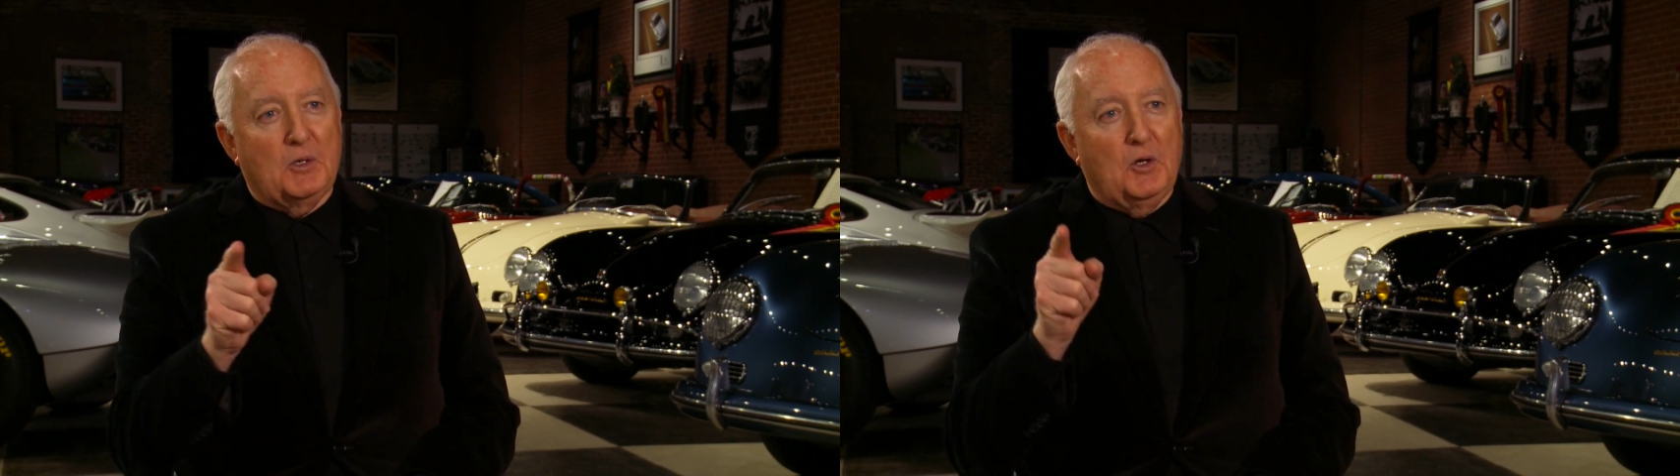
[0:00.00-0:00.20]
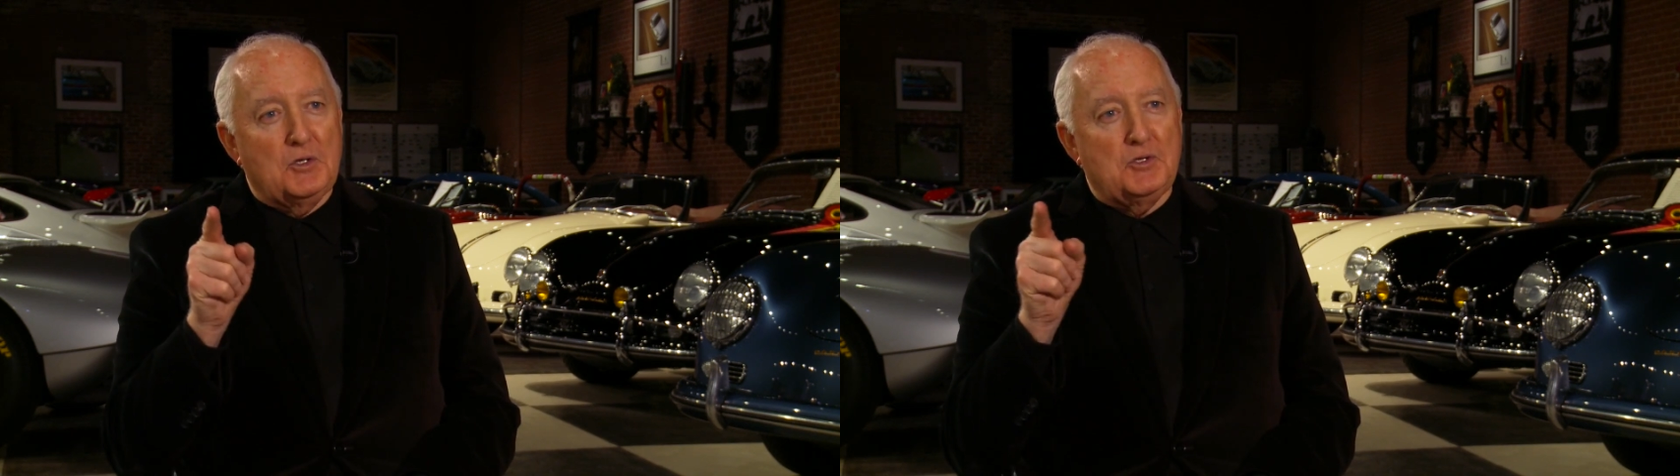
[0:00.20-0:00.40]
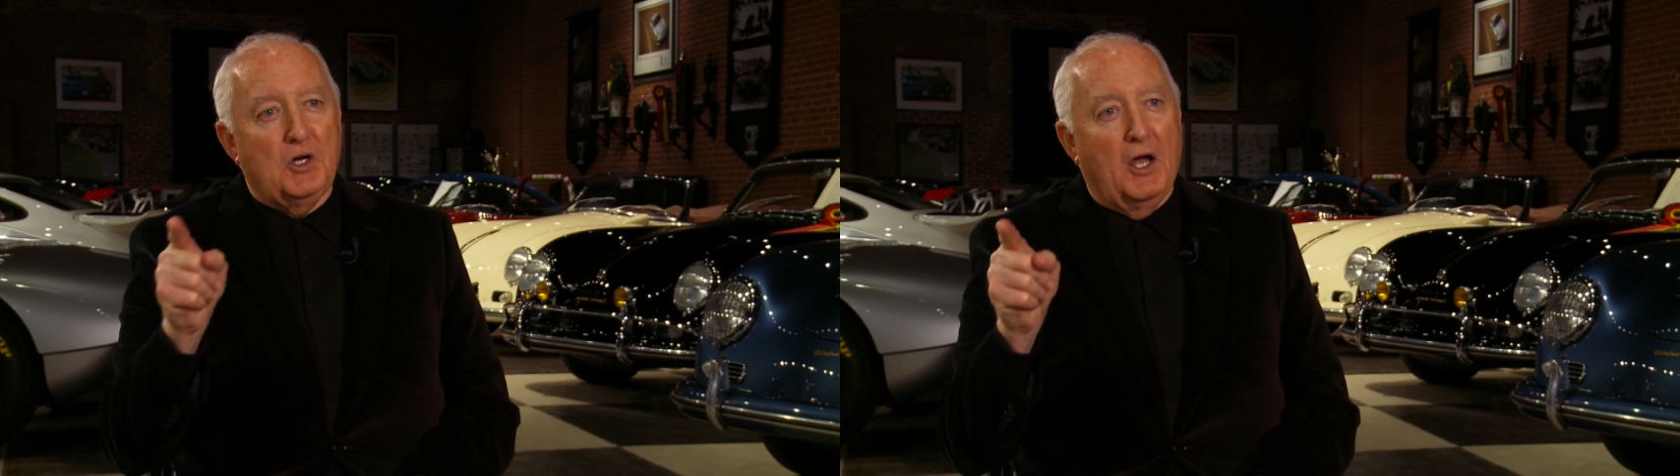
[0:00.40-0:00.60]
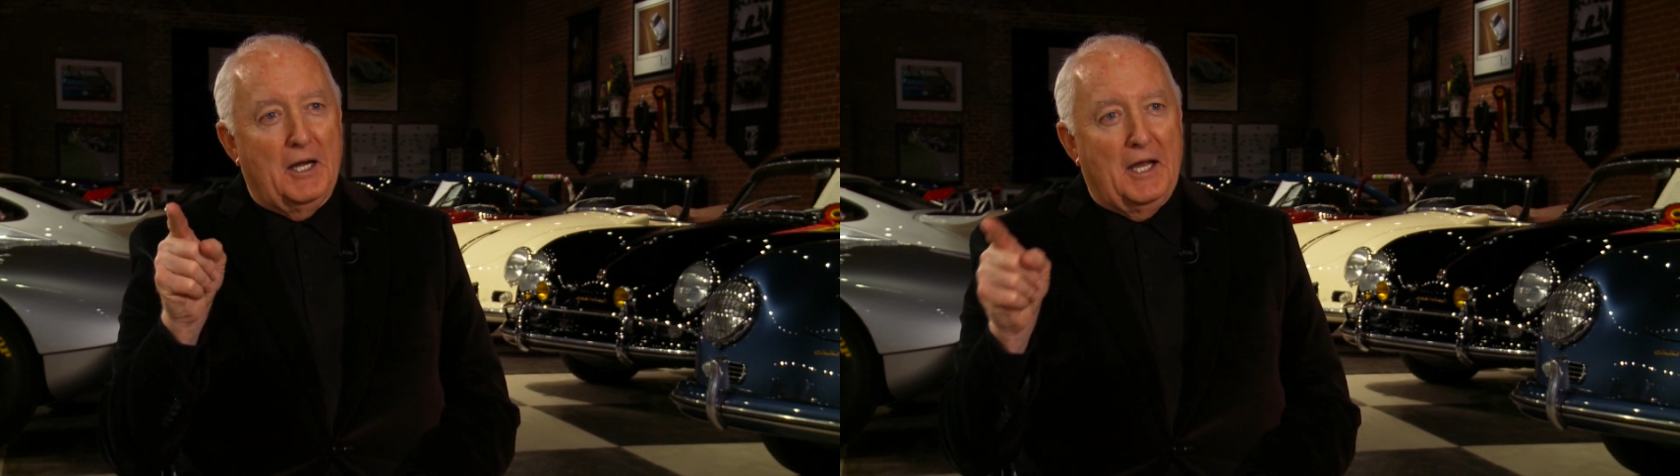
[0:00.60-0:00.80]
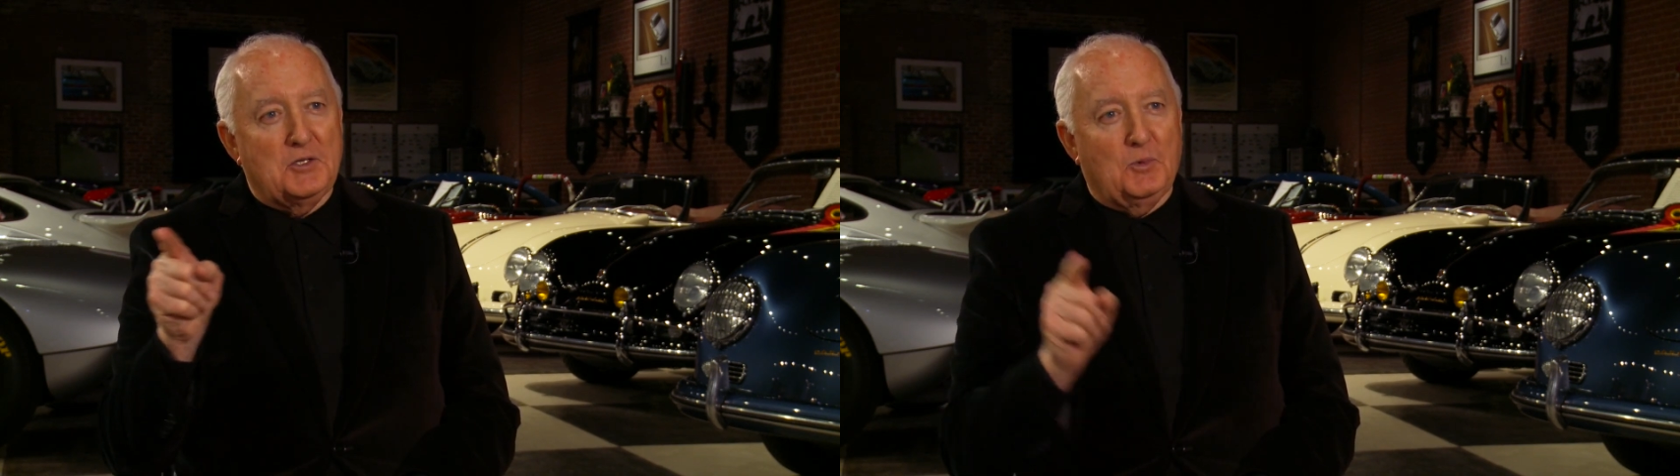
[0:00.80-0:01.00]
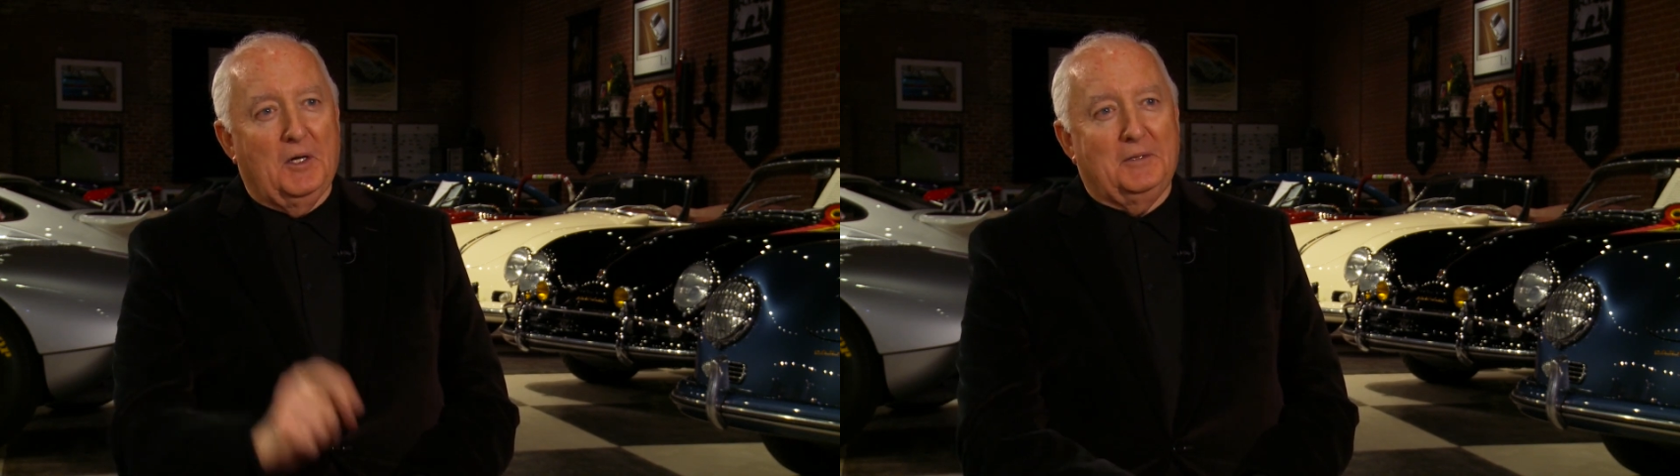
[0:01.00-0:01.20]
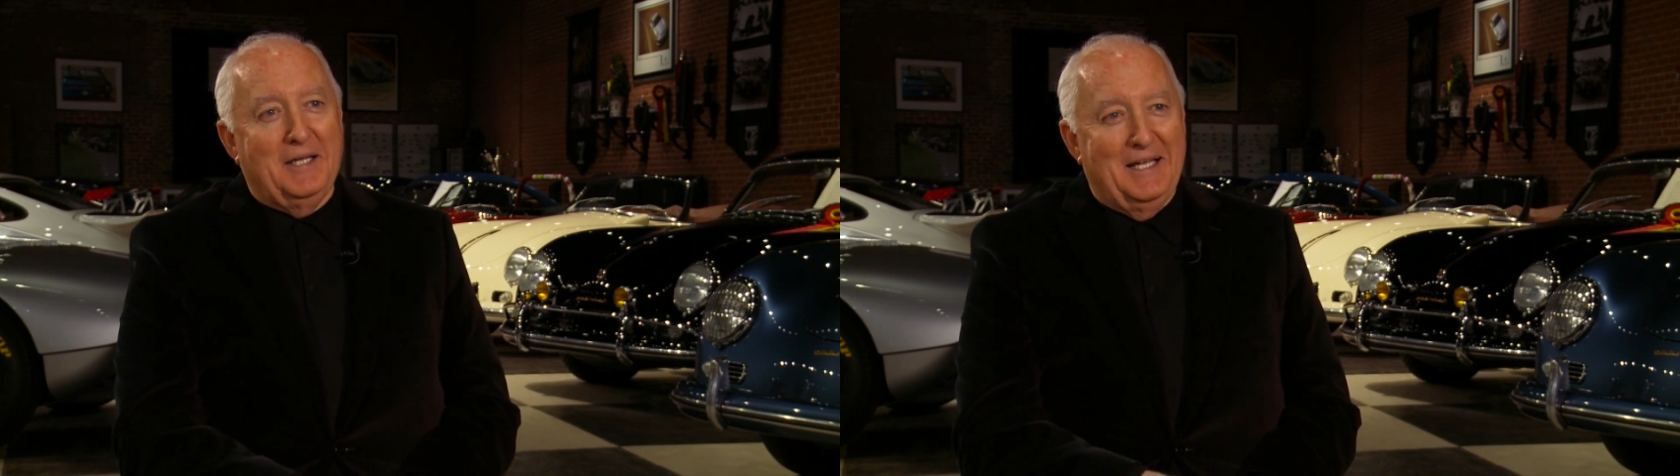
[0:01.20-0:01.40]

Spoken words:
because John has one.